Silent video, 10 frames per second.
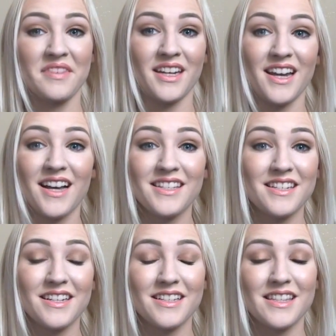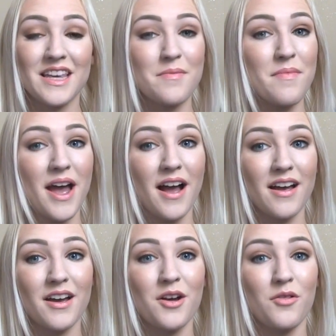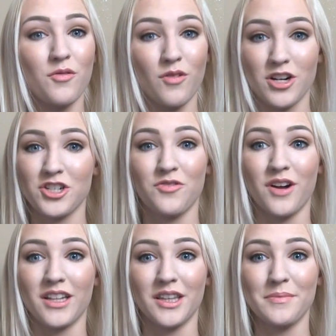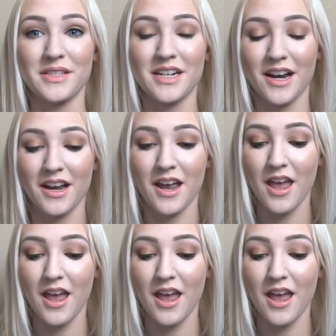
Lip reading: Next is the MAC Russian Red lipstick.